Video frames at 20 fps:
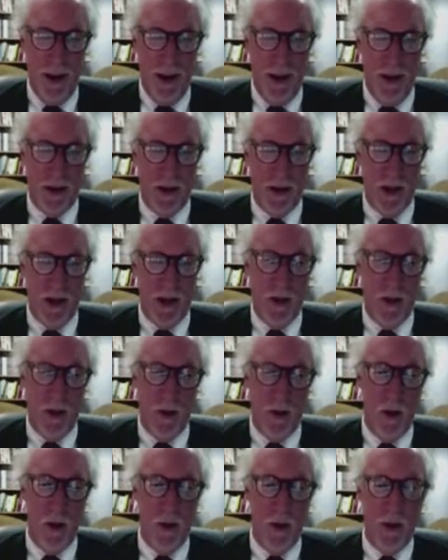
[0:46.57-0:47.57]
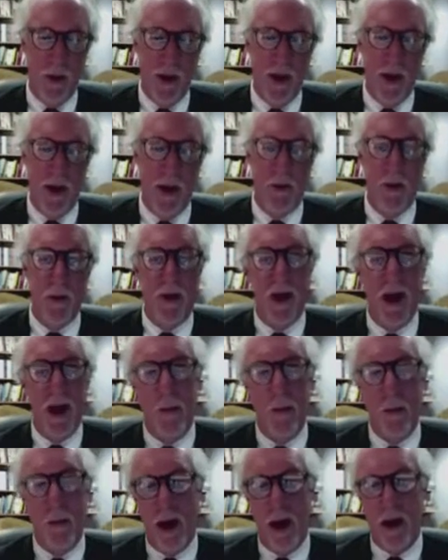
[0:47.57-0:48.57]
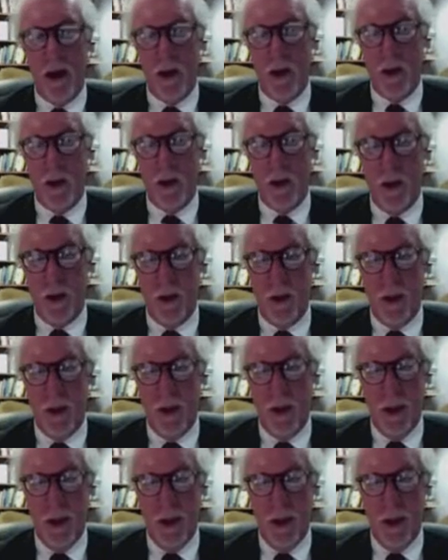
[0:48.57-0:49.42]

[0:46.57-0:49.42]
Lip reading: He said, "We begin with a hypothesis